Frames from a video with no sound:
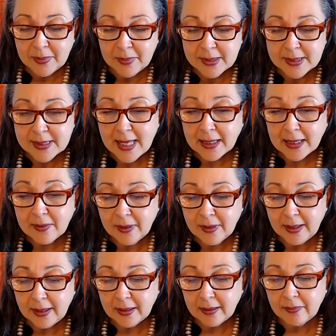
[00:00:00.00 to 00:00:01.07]
The
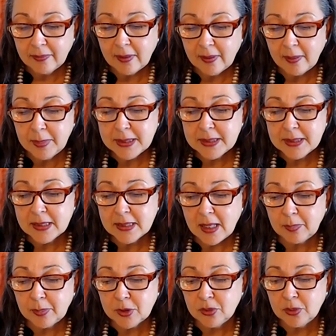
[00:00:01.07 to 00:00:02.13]
second thing, the
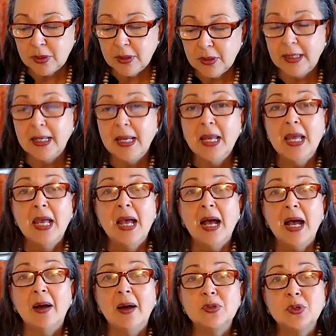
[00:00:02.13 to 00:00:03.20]
business opportunity.